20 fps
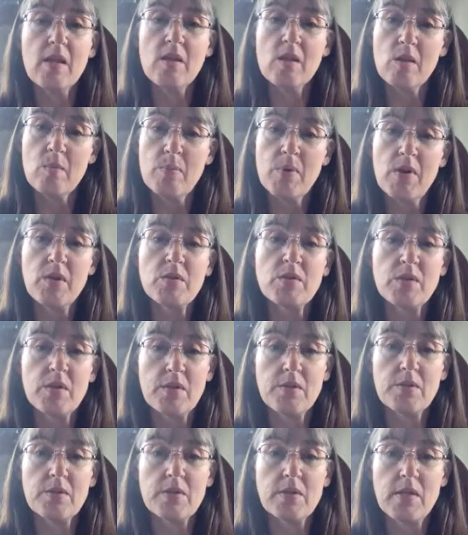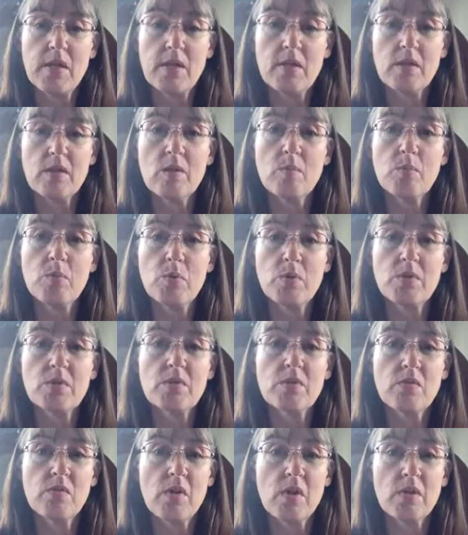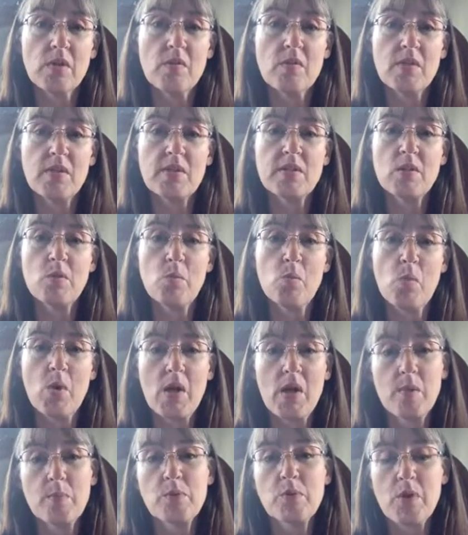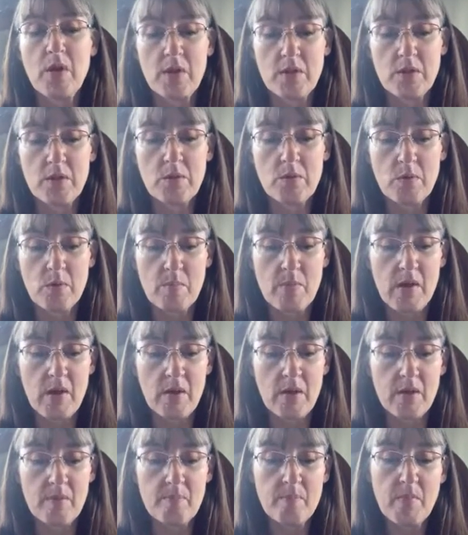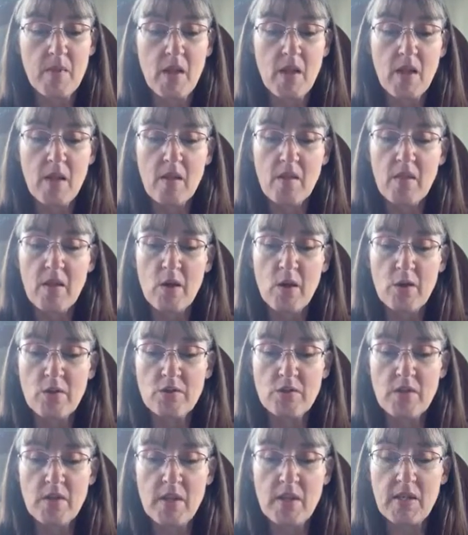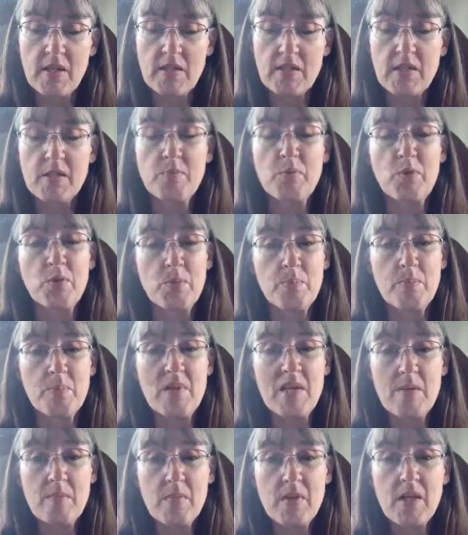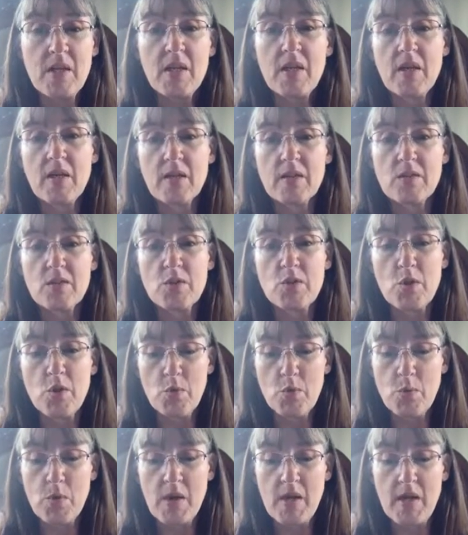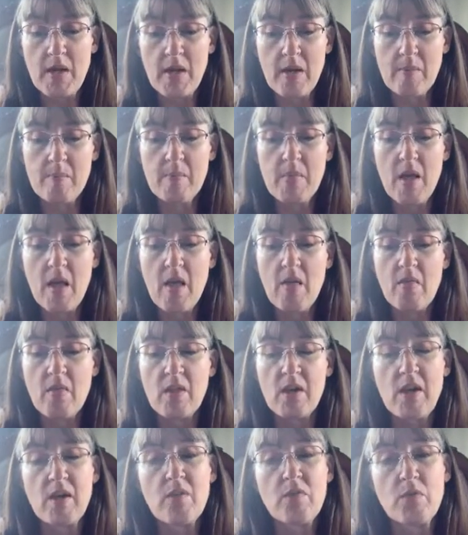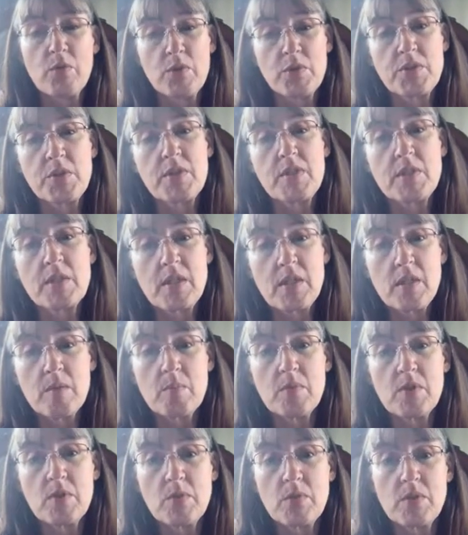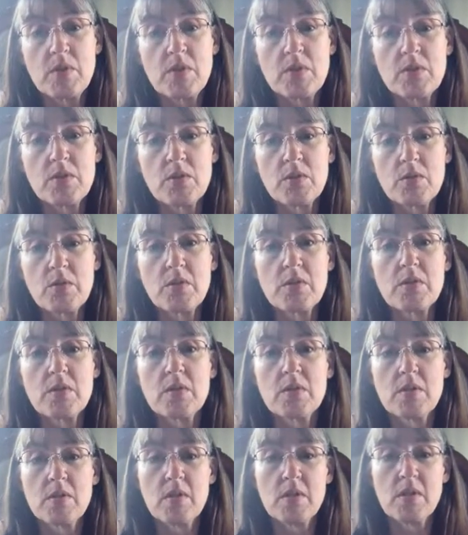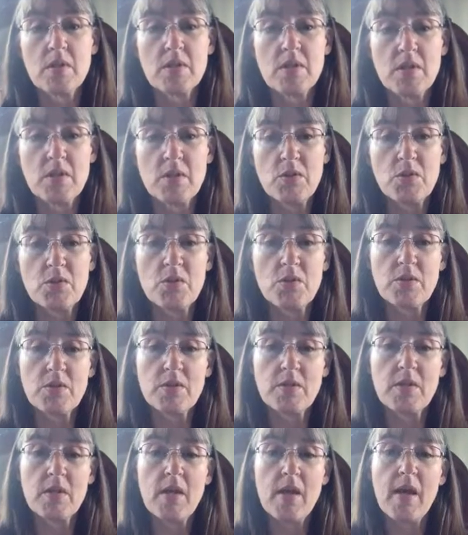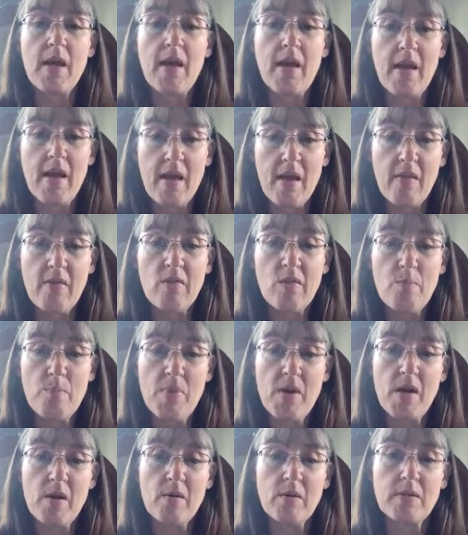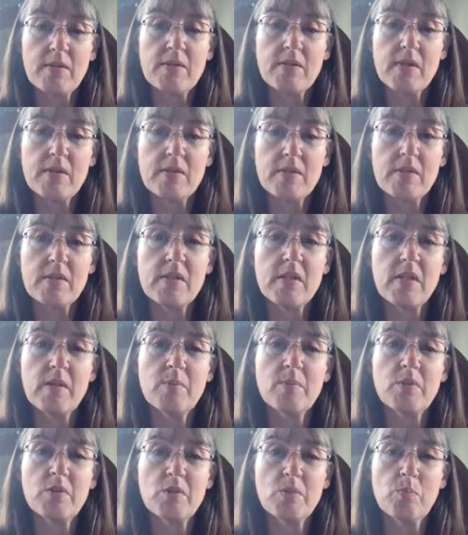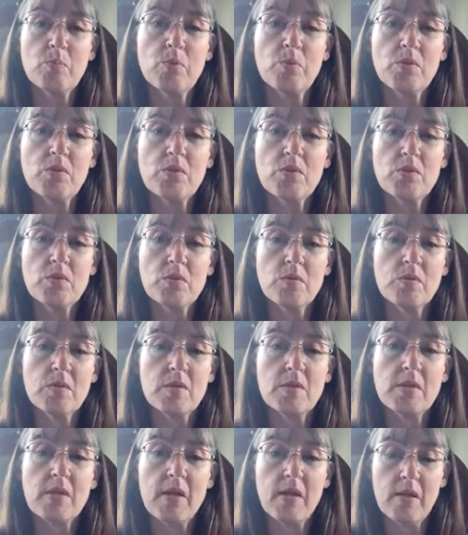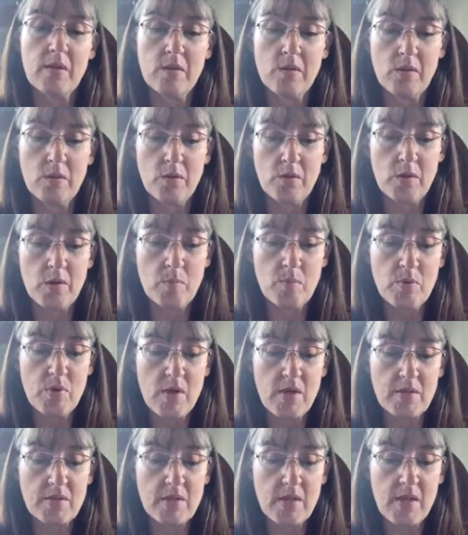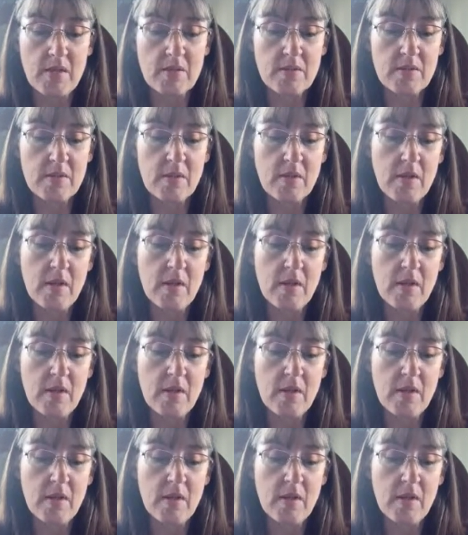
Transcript: The parents understand the importance of all of this and what I'm trying to do about it. They also then get to meet me and know who I am, that I forge a team between the students, the teachers, and the parents as a team to support the students and their learning process.